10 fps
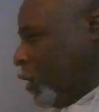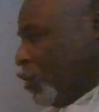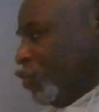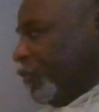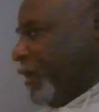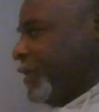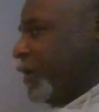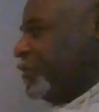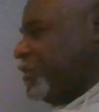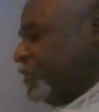You write
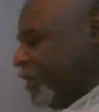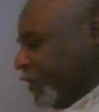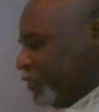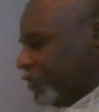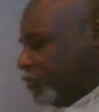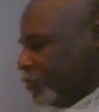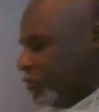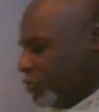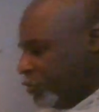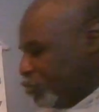down D6.
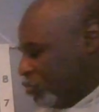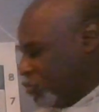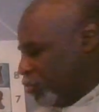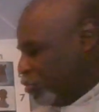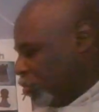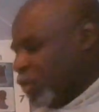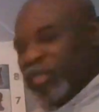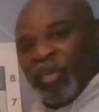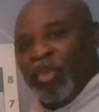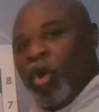
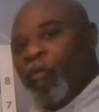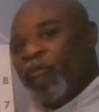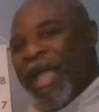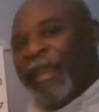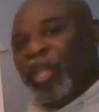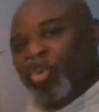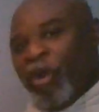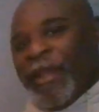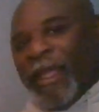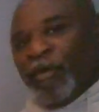So you're writing
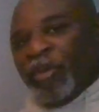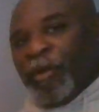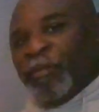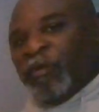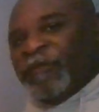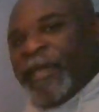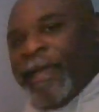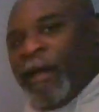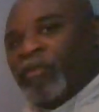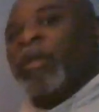your move
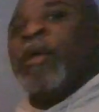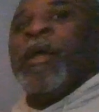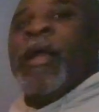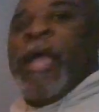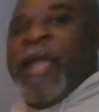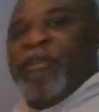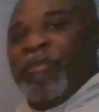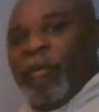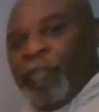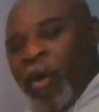down and
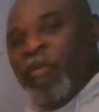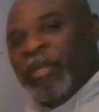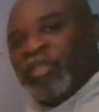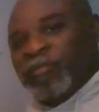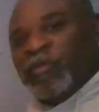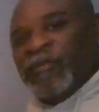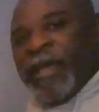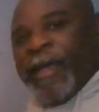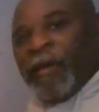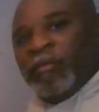your opponent's move
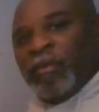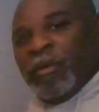down